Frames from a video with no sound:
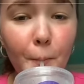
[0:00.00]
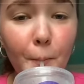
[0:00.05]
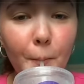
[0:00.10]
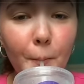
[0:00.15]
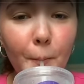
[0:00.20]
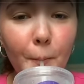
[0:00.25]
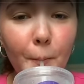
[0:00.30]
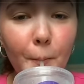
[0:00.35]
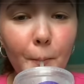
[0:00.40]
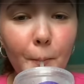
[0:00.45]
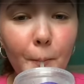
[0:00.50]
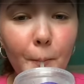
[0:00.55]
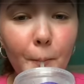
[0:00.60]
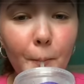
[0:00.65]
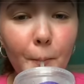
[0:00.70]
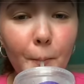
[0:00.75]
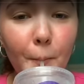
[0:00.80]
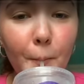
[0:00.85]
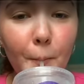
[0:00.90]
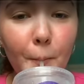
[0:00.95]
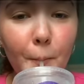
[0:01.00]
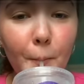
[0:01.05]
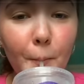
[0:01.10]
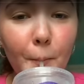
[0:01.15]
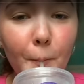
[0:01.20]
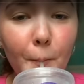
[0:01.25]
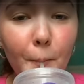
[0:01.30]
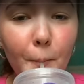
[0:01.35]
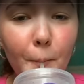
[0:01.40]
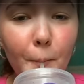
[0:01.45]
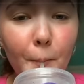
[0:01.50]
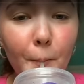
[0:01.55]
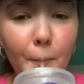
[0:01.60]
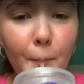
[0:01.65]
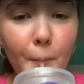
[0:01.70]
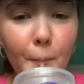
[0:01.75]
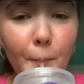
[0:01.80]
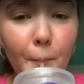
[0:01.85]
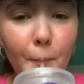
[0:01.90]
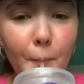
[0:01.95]

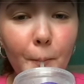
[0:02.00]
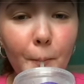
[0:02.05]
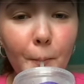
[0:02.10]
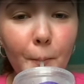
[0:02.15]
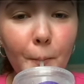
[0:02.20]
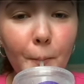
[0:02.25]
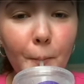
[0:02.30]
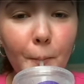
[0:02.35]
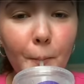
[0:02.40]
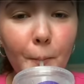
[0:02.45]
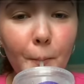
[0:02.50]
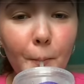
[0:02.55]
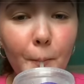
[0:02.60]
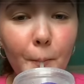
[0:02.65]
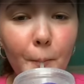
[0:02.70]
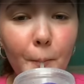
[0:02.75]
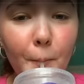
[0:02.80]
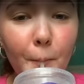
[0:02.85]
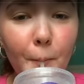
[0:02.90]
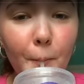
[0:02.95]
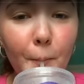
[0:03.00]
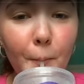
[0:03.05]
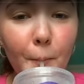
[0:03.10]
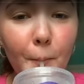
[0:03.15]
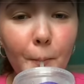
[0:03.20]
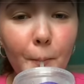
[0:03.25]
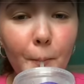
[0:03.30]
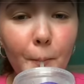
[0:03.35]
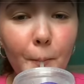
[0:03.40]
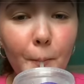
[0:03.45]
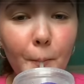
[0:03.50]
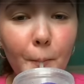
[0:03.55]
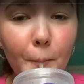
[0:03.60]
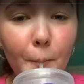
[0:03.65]
[no speech]